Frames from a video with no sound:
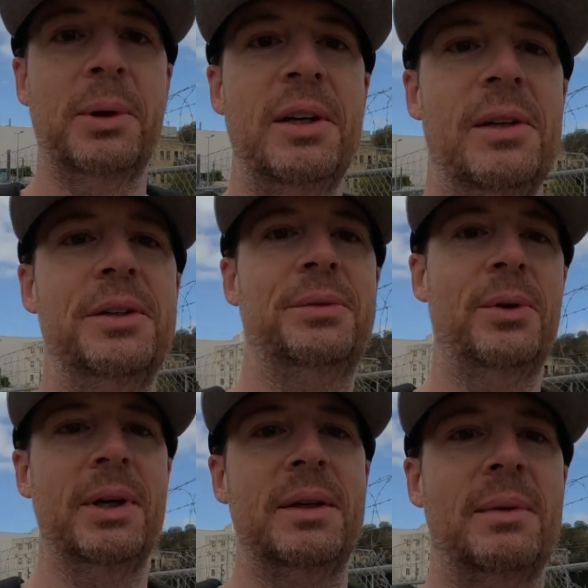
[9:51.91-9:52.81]

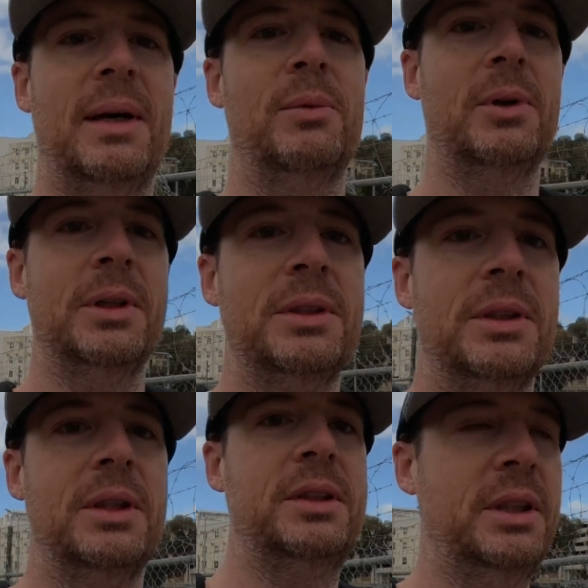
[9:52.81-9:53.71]
$3.40 by walking
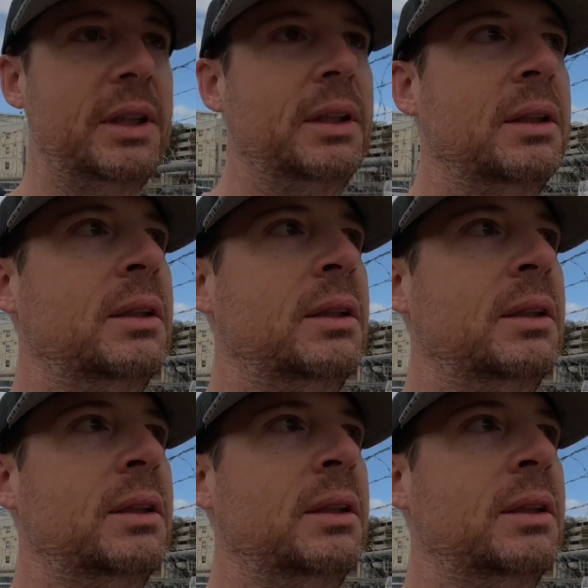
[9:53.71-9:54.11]
to the city.